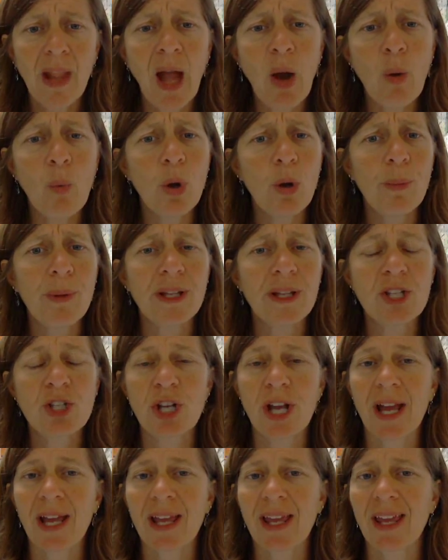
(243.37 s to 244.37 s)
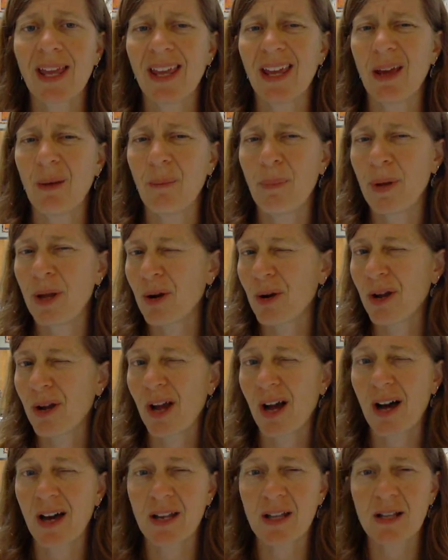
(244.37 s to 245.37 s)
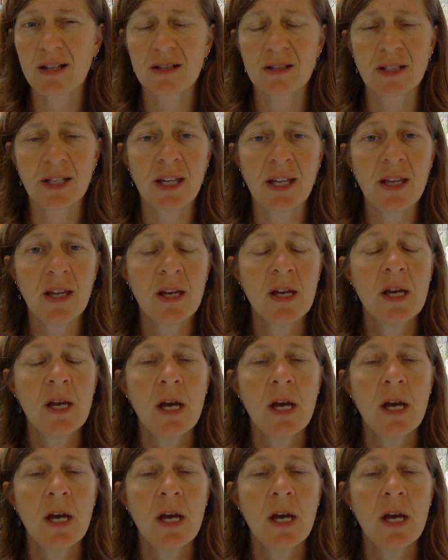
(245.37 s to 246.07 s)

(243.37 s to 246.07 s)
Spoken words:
I will be checking it periodically,